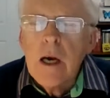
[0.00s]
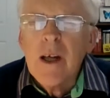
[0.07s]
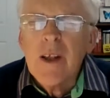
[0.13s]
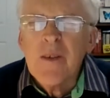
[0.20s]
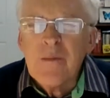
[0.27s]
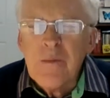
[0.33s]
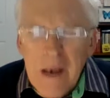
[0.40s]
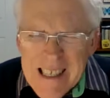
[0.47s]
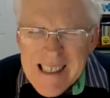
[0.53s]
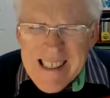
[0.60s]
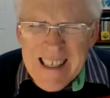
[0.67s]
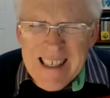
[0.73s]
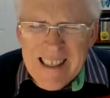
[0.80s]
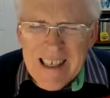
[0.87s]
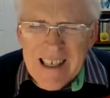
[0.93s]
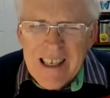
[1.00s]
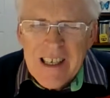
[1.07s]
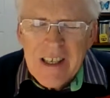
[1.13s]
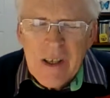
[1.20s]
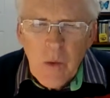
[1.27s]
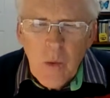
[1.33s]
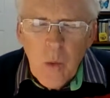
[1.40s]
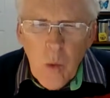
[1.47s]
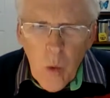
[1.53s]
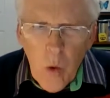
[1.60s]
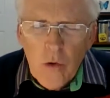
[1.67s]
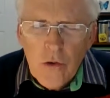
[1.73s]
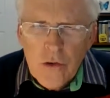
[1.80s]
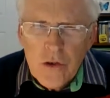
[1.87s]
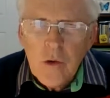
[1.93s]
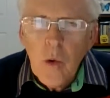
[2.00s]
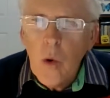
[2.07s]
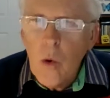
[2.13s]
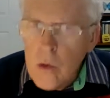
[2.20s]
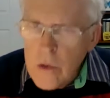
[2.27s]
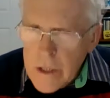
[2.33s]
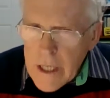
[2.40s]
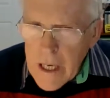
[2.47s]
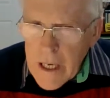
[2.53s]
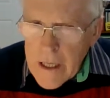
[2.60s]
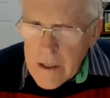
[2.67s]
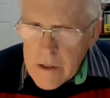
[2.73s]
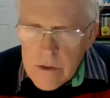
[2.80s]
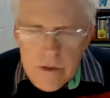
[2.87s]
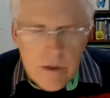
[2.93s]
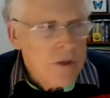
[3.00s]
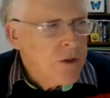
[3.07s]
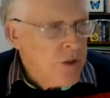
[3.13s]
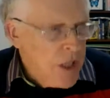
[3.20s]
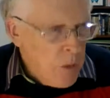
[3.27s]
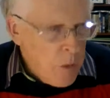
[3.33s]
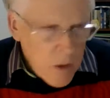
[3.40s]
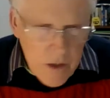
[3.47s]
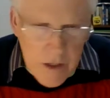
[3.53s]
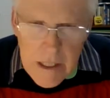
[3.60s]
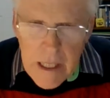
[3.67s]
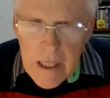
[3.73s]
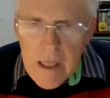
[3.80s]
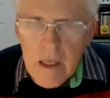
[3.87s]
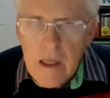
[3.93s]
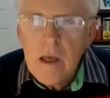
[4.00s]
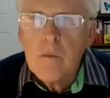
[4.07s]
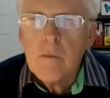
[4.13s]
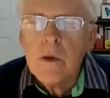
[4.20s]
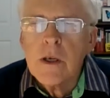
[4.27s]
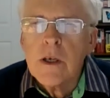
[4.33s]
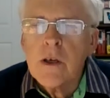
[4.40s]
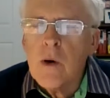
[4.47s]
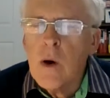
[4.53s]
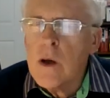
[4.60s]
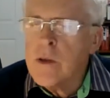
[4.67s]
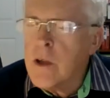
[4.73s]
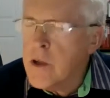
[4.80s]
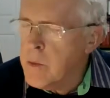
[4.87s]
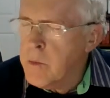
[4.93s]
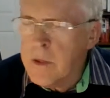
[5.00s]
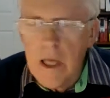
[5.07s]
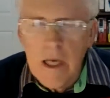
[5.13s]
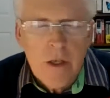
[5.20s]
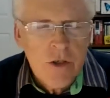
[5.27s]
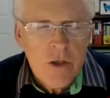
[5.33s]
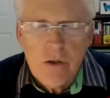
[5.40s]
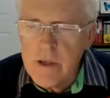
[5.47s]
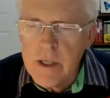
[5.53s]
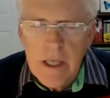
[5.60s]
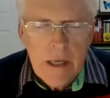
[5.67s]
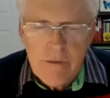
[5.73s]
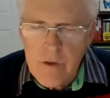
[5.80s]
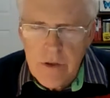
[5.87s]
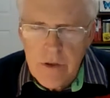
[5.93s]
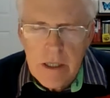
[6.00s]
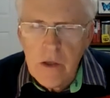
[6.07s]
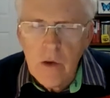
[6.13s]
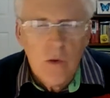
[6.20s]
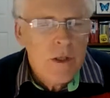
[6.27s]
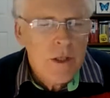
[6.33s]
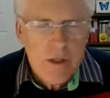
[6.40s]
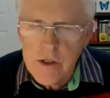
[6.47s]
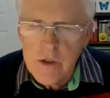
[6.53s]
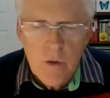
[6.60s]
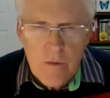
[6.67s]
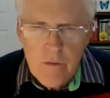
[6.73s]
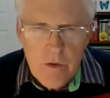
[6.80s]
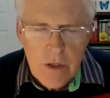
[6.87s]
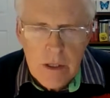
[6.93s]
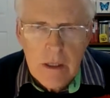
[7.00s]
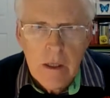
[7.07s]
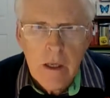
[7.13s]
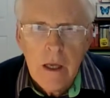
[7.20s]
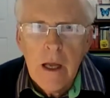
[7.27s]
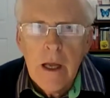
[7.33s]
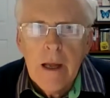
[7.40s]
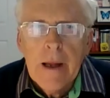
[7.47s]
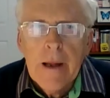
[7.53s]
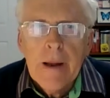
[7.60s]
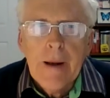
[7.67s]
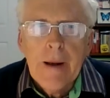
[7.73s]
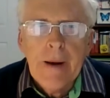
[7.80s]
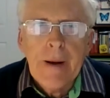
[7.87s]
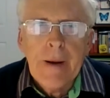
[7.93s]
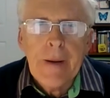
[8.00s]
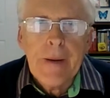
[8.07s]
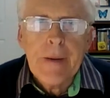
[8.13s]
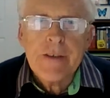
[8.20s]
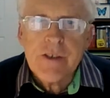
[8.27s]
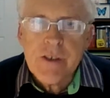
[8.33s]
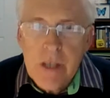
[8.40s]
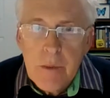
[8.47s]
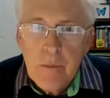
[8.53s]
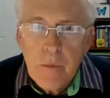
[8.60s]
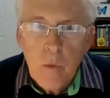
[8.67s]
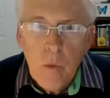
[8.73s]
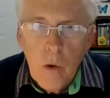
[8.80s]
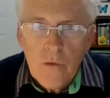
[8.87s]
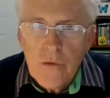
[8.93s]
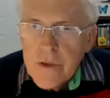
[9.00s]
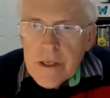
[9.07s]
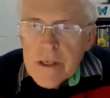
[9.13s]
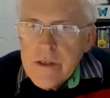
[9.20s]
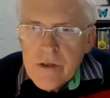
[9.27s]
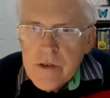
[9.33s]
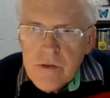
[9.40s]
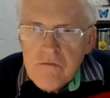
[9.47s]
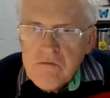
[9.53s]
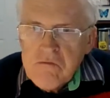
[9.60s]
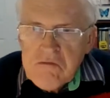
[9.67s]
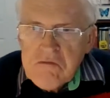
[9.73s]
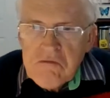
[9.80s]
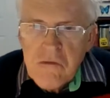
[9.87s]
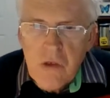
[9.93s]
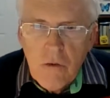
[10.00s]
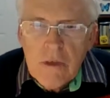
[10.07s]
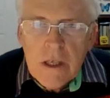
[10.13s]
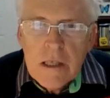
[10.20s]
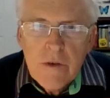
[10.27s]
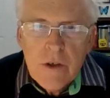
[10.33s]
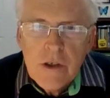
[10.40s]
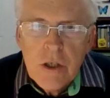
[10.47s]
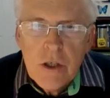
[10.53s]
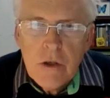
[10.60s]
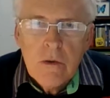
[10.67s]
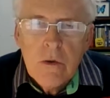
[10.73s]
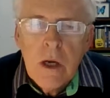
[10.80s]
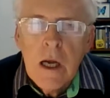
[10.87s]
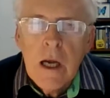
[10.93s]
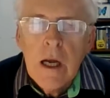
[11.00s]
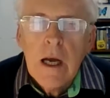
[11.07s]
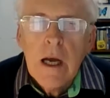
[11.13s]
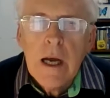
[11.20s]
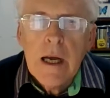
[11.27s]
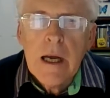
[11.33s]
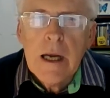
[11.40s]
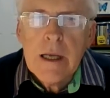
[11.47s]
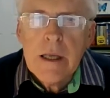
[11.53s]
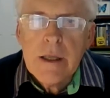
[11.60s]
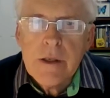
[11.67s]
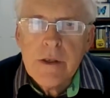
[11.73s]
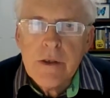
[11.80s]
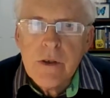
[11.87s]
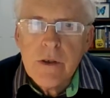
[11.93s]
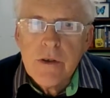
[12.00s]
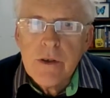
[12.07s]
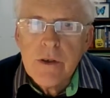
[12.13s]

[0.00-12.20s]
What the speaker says: And basically walk through all the aisles, see what's there, but you are not obliged to read everything or listen to everything. Skip what is not relevant to you and